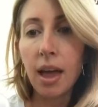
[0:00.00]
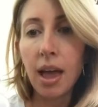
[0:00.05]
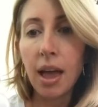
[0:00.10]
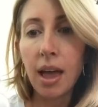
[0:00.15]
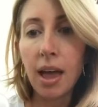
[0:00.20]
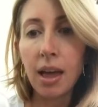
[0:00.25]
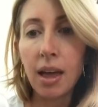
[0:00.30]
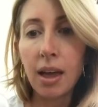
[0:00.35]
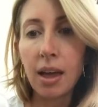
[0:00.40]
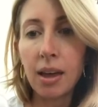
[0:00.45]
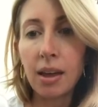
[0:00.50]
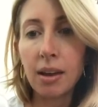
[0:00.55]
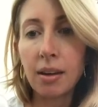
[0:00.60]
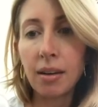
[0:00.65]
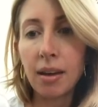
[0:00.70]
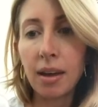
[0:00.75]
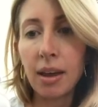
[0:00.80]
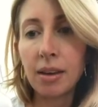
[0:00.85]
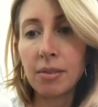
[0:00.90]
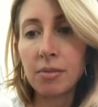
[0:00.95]

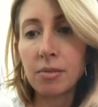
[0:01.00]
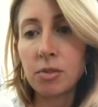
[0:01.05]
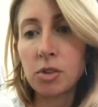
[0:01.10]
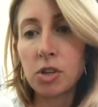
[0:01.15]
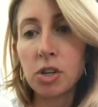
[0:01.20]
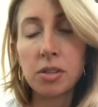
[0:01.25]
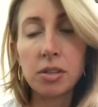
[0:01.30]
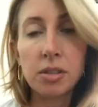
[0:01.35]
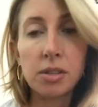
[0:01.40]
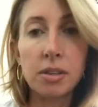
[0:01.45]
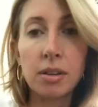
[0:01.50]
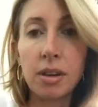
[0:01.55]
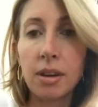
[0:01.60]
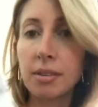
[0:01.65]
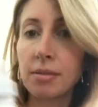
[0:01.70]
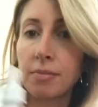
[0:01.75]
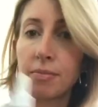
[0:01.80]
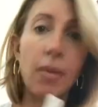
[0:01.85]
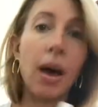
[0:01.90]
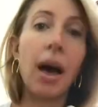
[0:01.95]
and
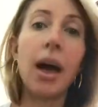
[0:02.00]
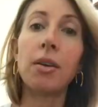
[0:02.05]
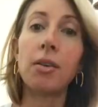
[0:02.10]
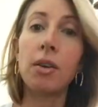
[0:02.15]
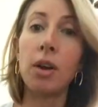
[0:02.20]
I